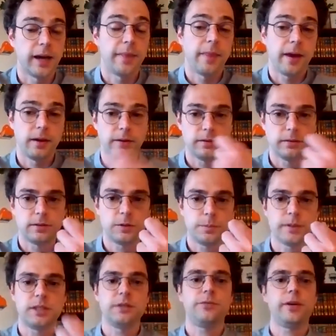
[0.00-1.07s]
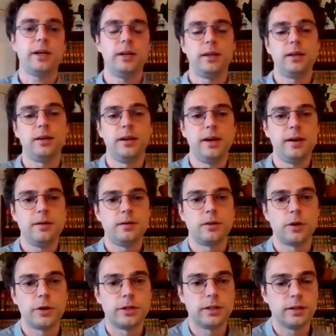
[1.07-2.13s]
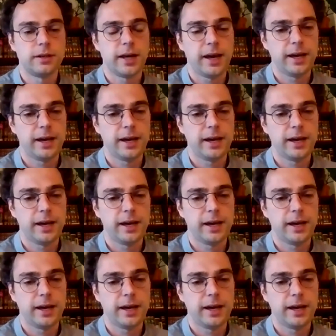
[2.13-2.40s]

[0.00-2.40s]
And they specifically noted